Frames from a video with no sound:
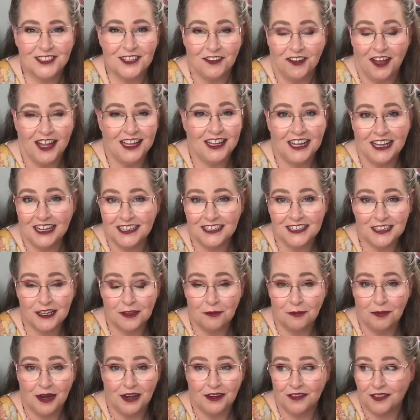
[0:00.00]
so I'd like to
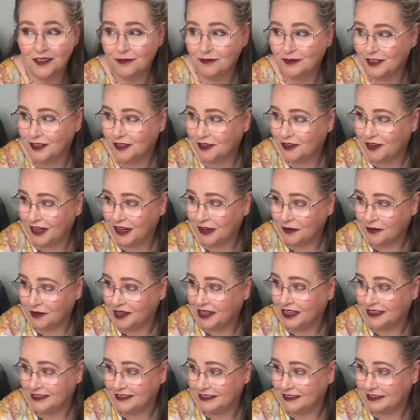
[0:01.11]
compare them to Crayolas.
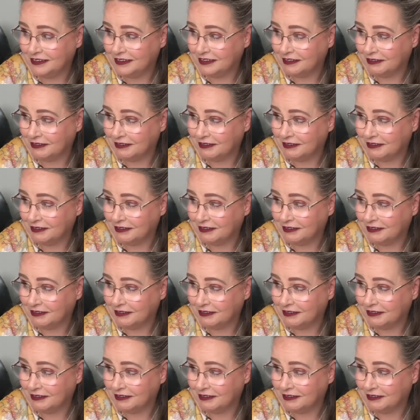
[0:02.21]
Now you can